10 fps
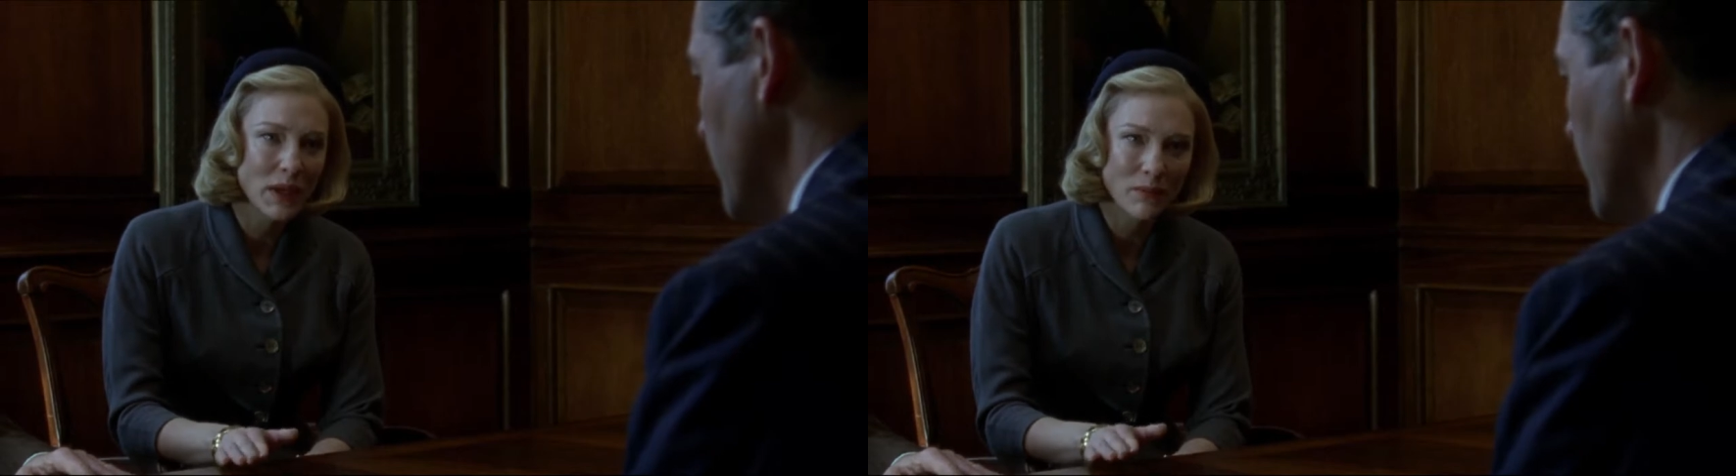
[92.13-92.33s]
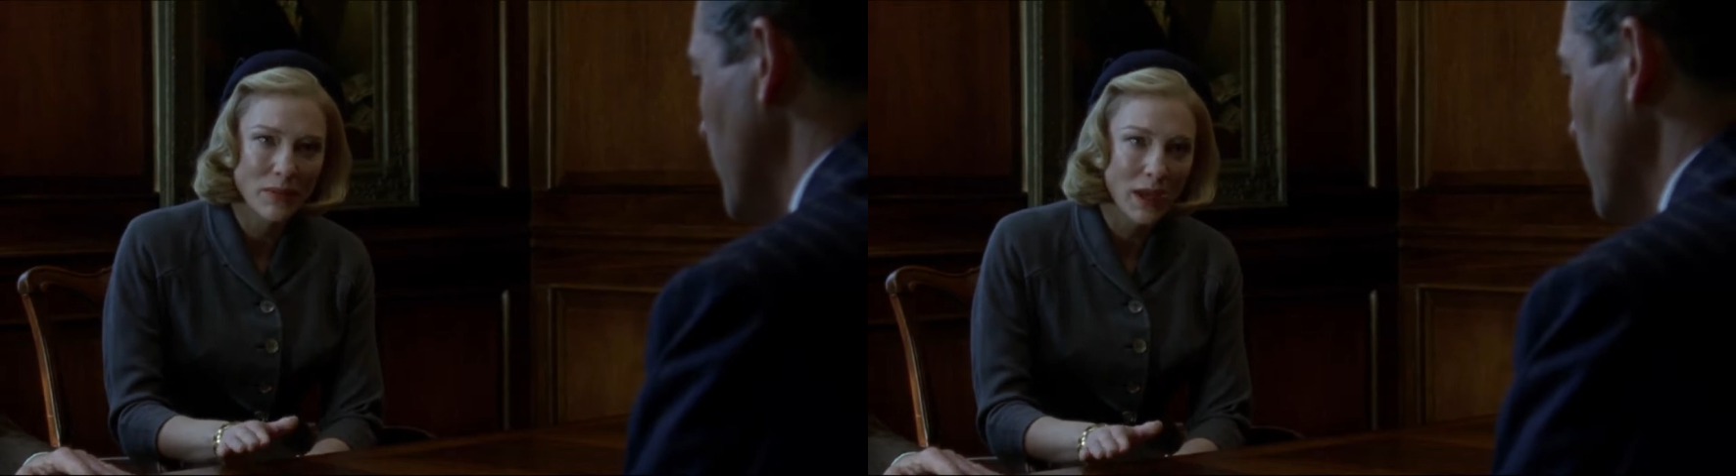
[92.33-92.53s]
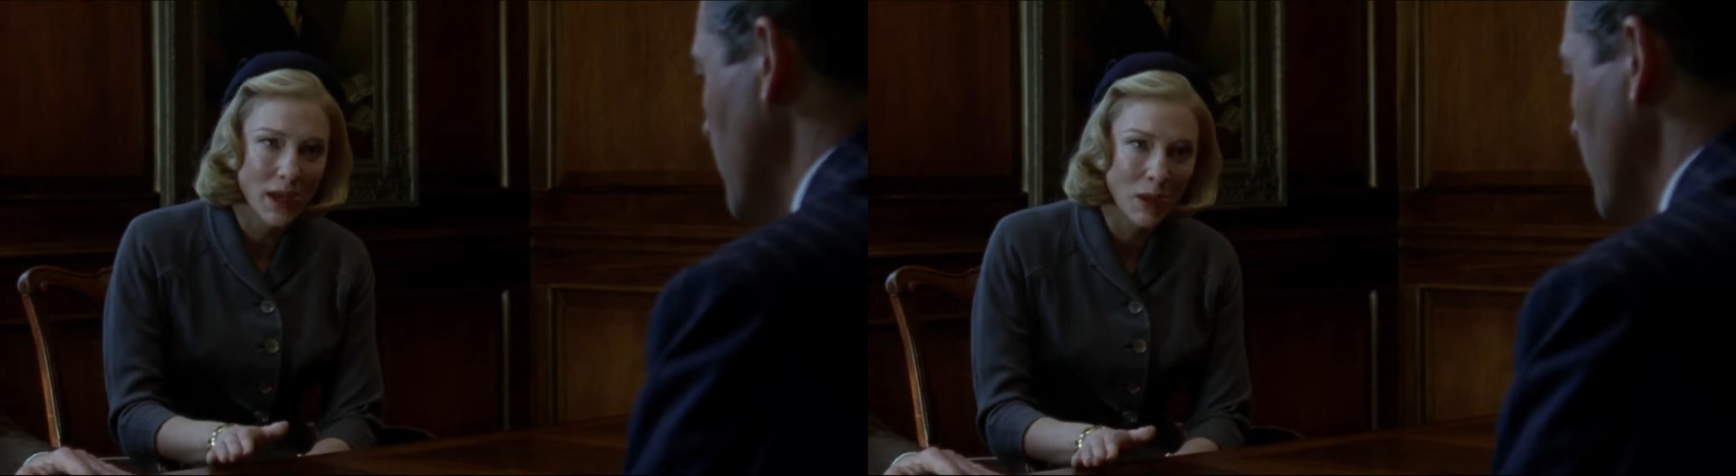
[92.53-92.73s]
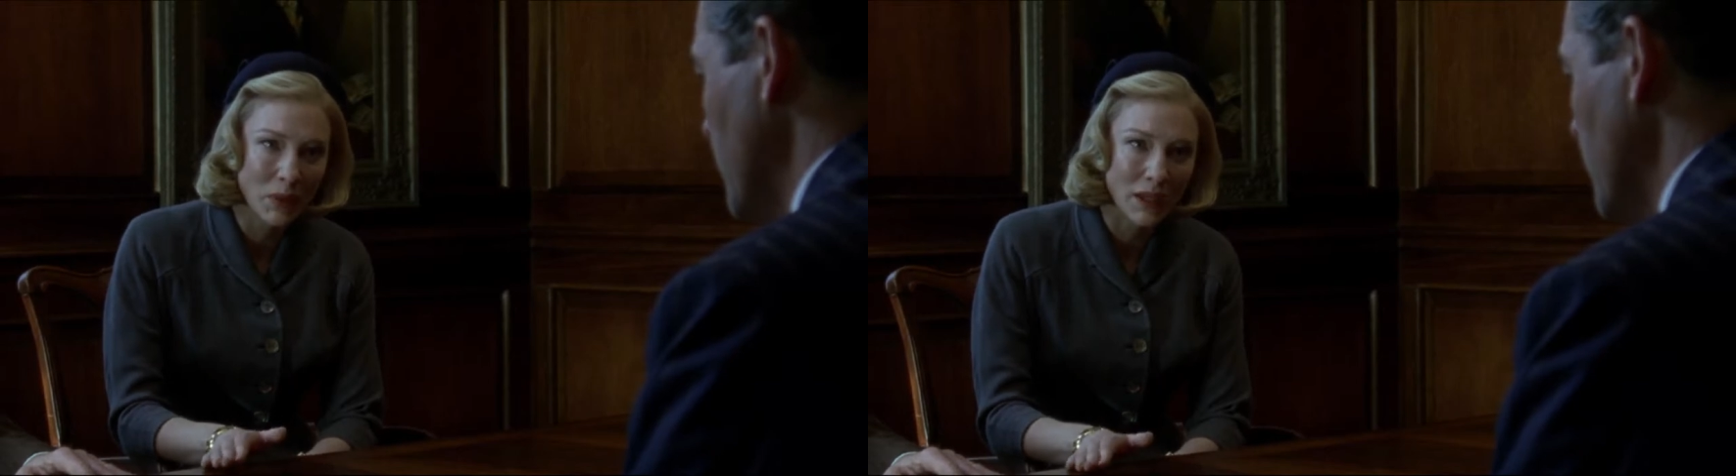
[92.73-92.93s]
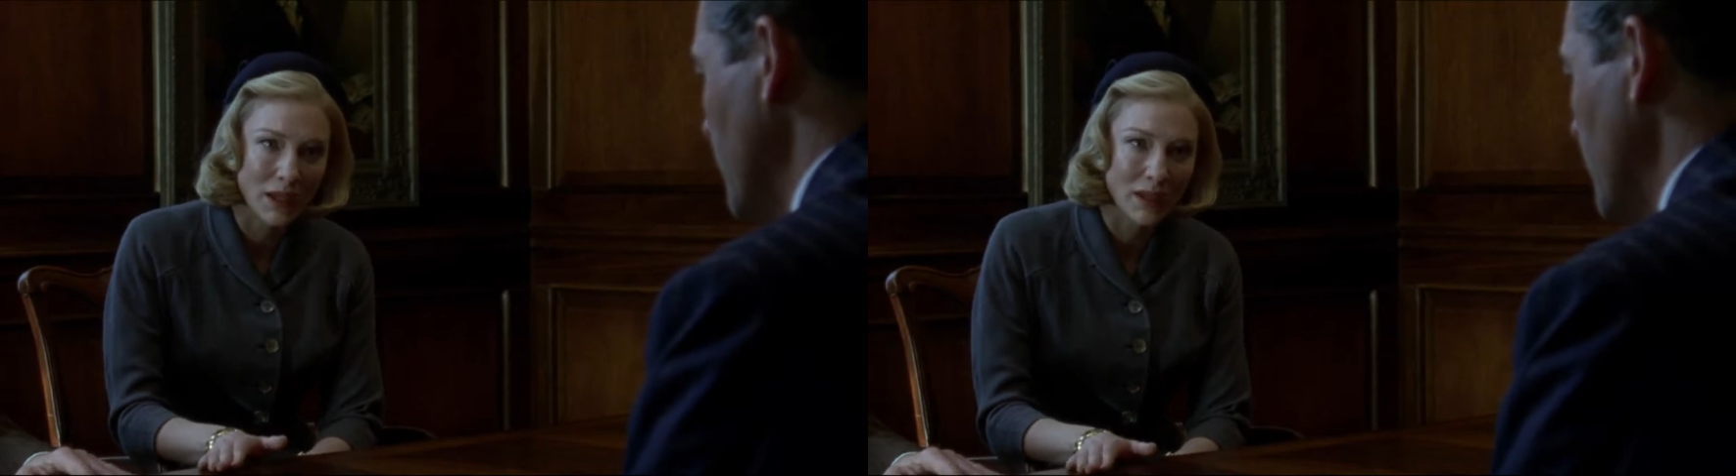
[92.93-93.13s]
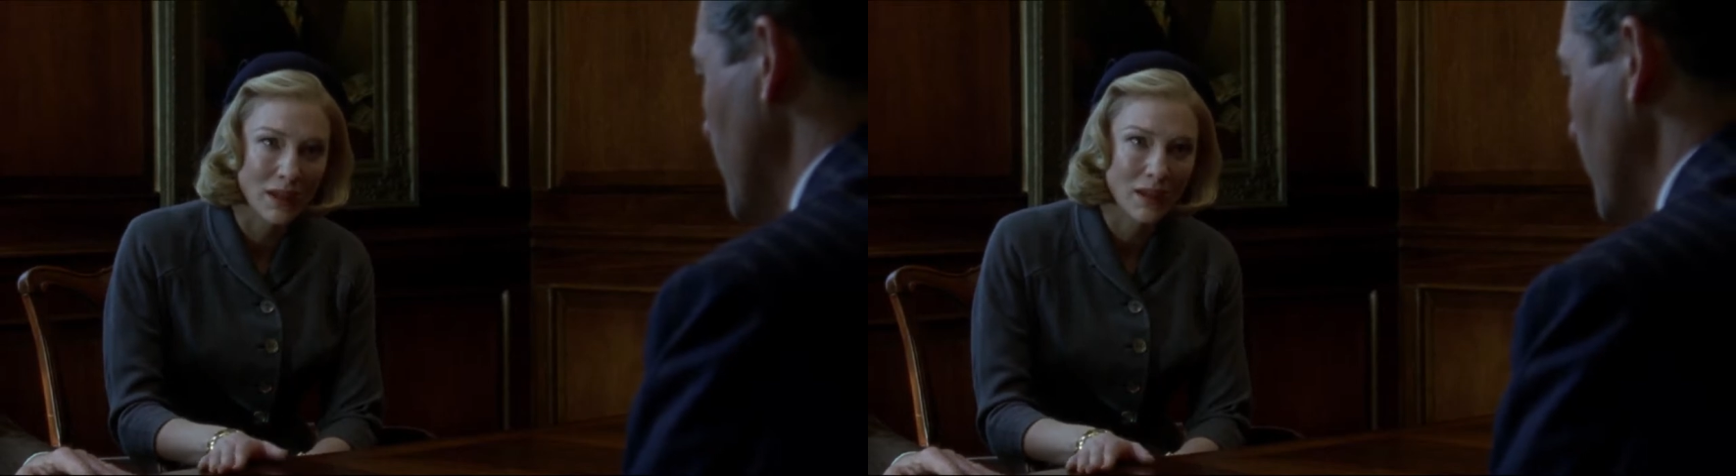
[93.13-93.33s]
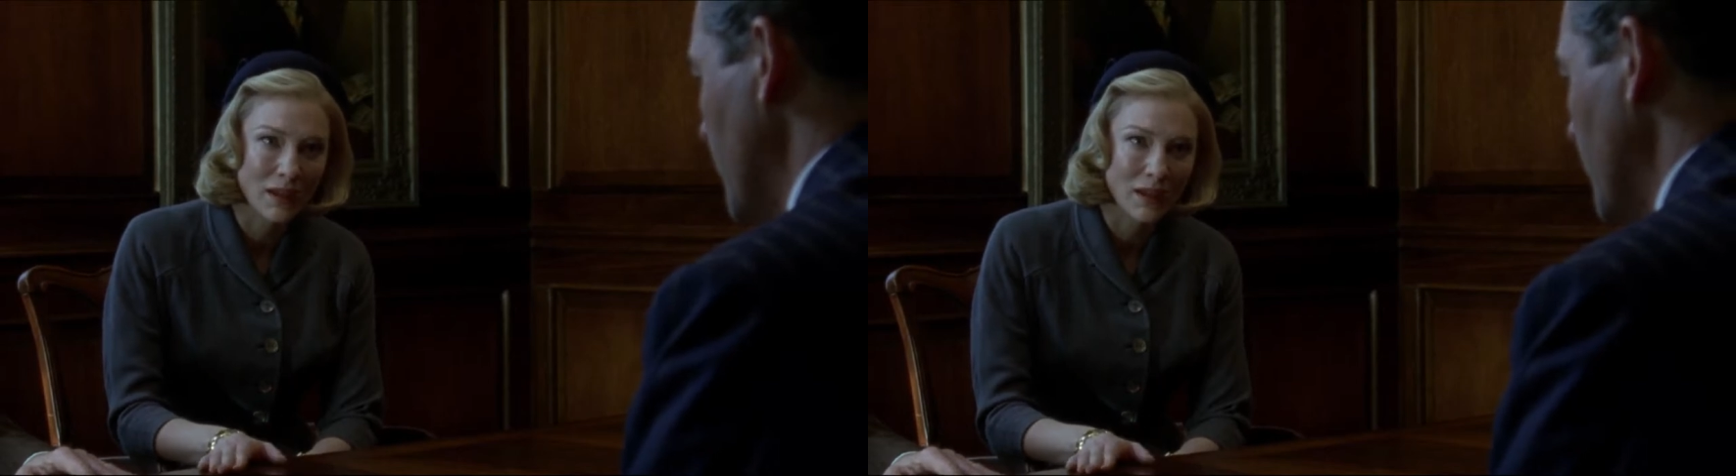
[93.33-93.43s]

be happy.